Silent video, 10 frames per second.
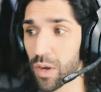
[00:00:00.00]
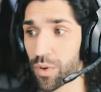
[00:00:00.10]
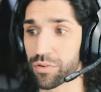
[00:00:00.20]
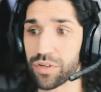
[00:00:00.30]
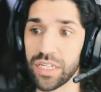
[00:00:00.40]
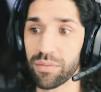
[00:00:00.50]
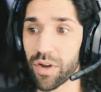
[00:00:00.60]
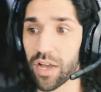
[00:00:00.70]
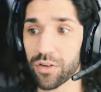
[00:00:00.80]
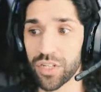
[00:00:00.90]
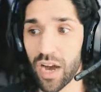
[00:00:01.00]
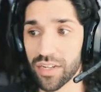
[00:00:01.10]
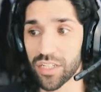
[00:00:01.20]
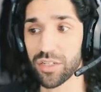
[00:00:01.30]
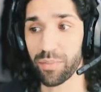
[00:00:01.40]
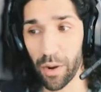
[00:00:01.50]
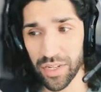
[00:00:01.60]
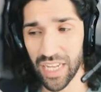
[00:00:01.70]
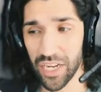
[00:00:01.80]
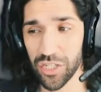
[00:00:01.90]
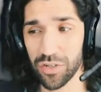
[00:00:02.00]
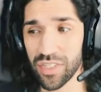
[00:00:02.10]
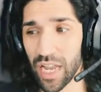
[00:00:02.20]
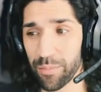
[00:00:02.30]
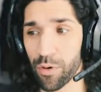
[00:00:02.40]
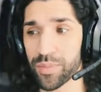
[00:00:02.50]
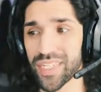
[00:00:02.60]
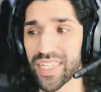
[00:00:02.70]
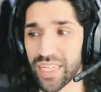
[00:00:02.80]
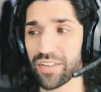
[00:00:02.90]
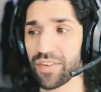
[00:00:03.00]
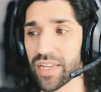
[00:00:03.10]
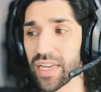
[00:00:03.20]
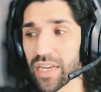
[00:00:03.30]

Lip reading: When you're in dim light or darkness, as a bonus action you can teleport up to 60 feet